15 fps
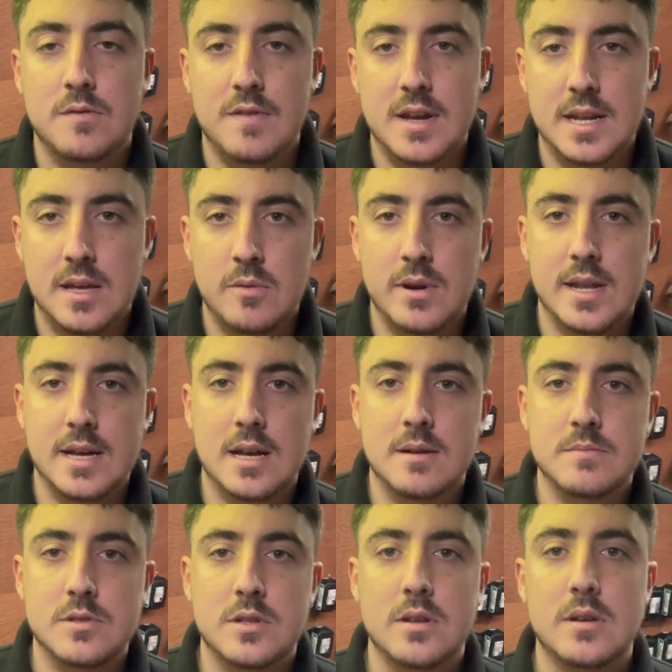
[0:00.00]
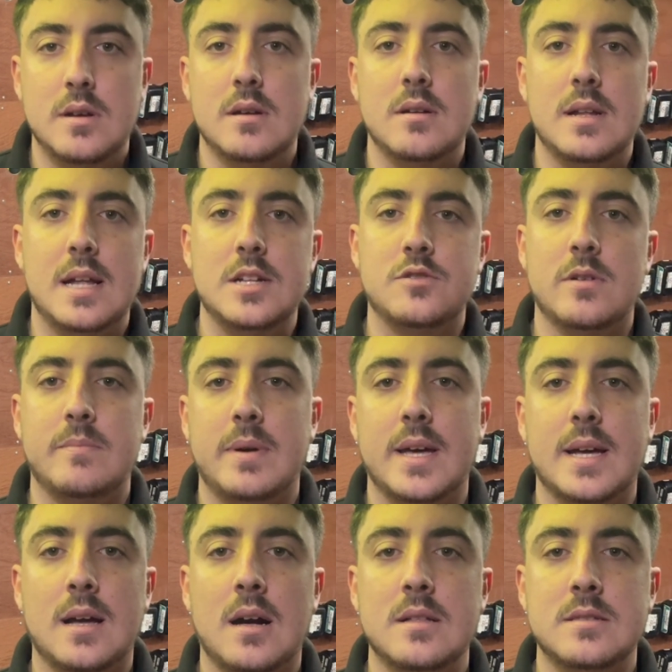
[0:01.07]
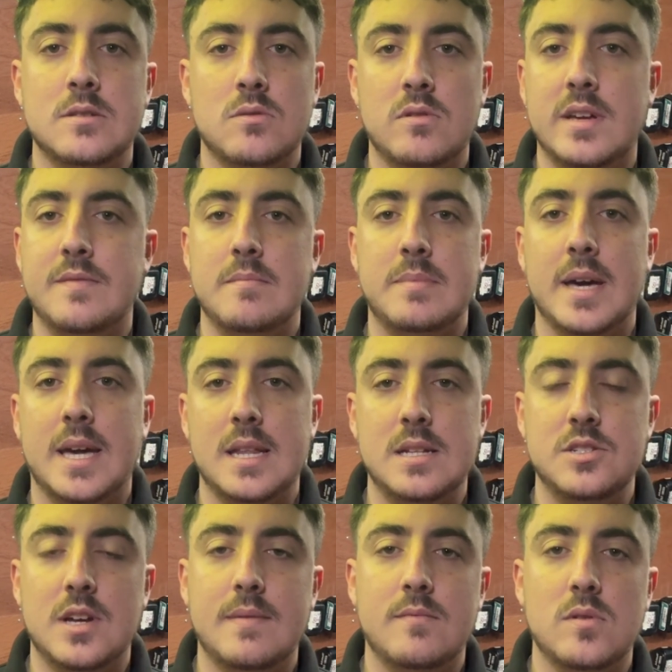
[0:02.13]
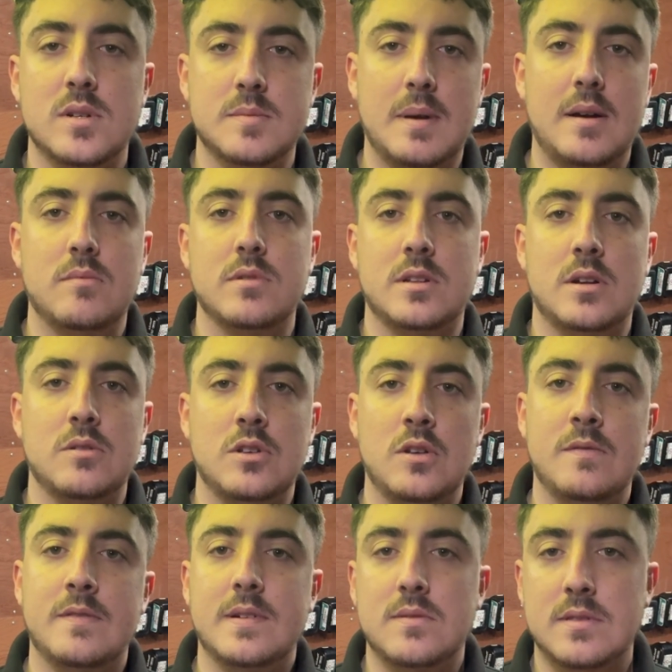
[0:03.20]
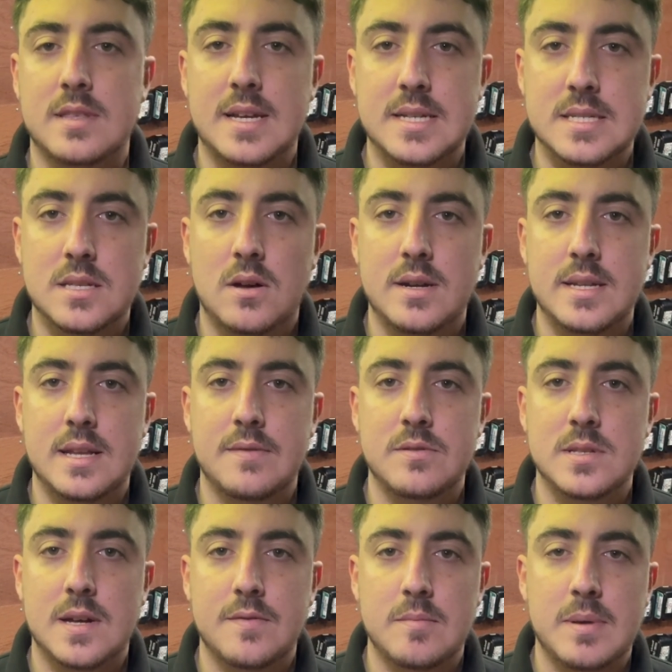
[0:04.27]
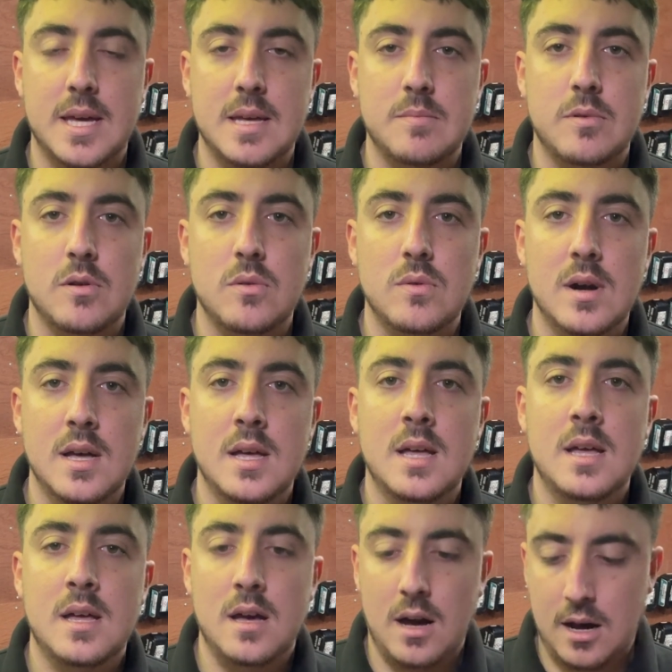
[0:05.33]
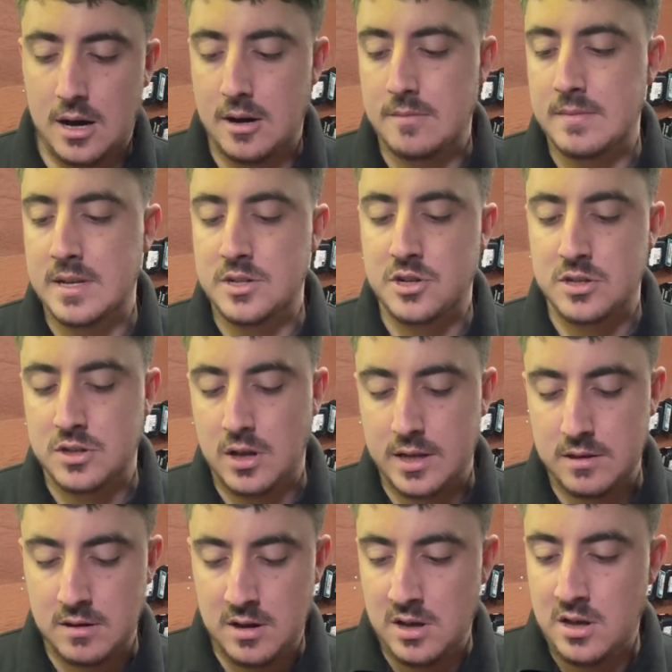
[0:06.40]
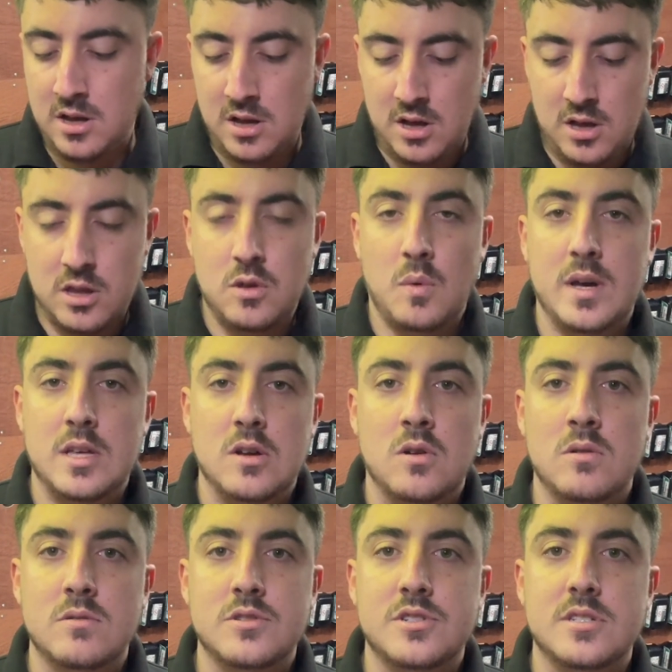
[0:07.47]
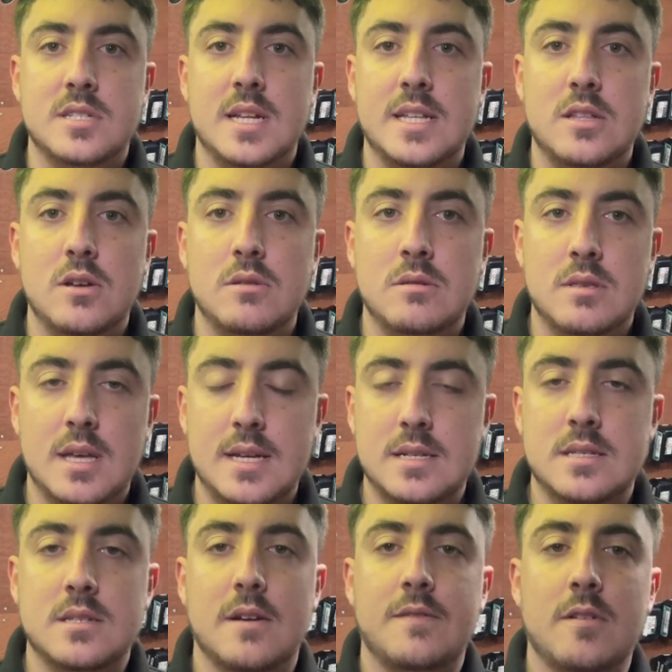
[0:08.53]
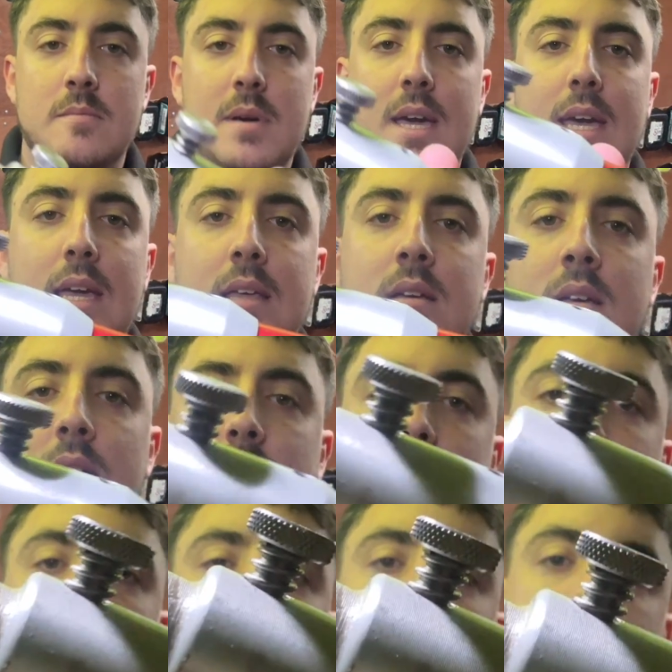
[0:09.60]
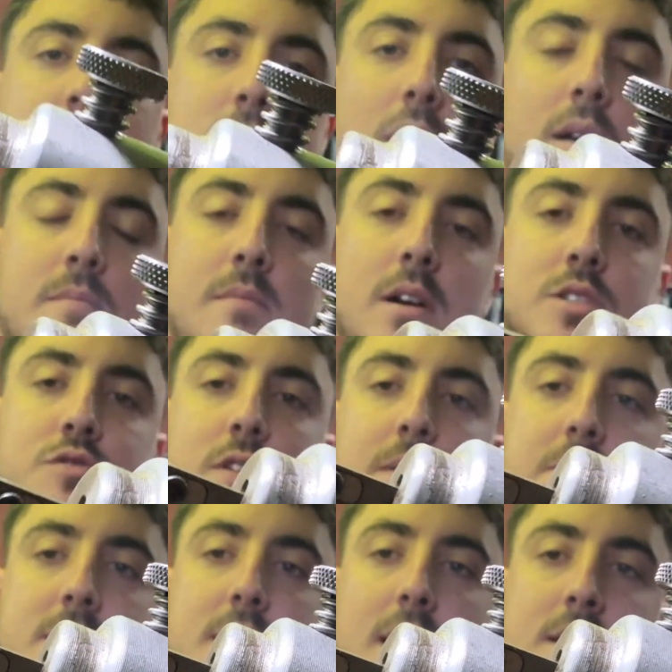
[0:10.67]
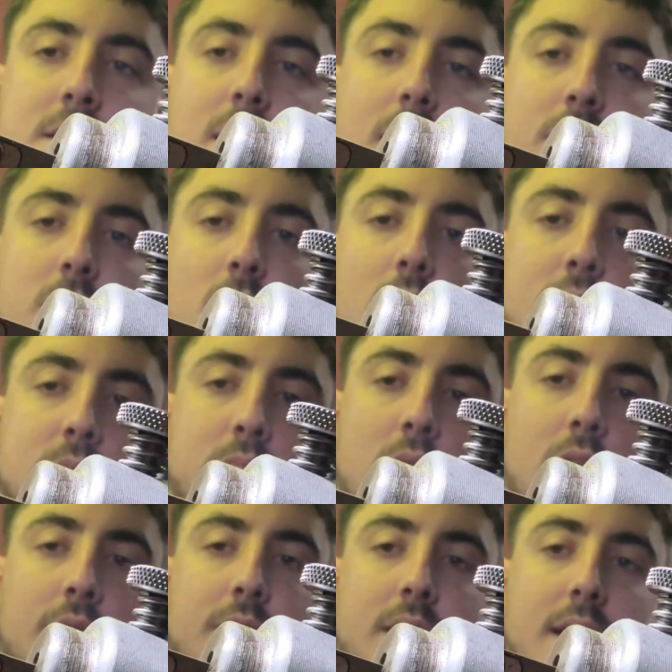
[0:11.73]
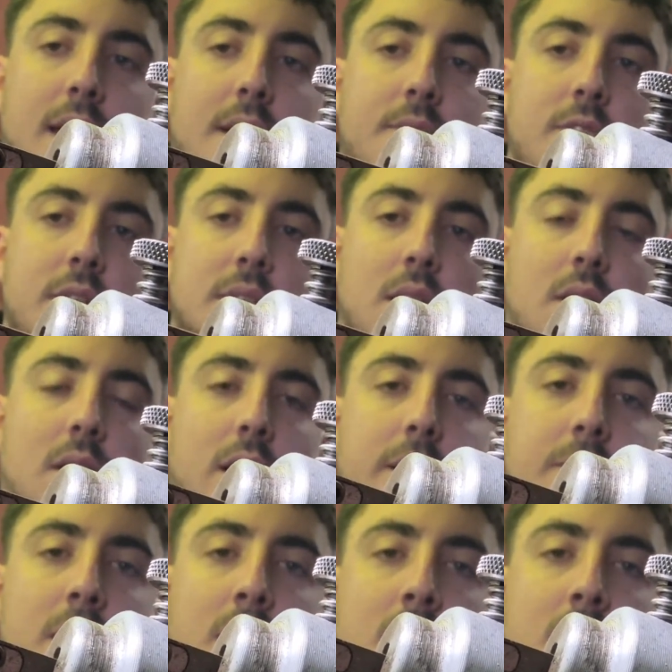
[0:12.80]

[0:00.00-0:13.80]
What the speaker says: really when it comes to electric pick guns, or even picking in general. It's about, you feel things slightly different to other people. It's just like the way you consciously do things. So for me, this is my dream setup. Works perfectly every time.